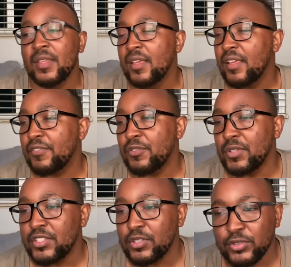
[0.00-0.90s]
If you need to
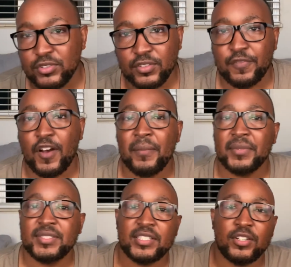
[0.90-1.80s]
go to the
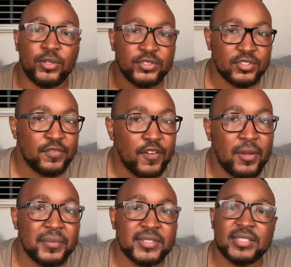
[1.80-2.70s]
pharmacy, go into the
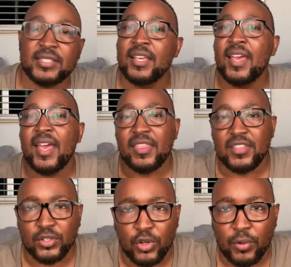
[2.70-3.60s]
pharmacy and then
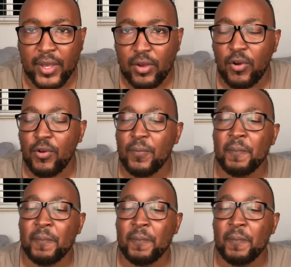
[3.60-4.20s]
go back home.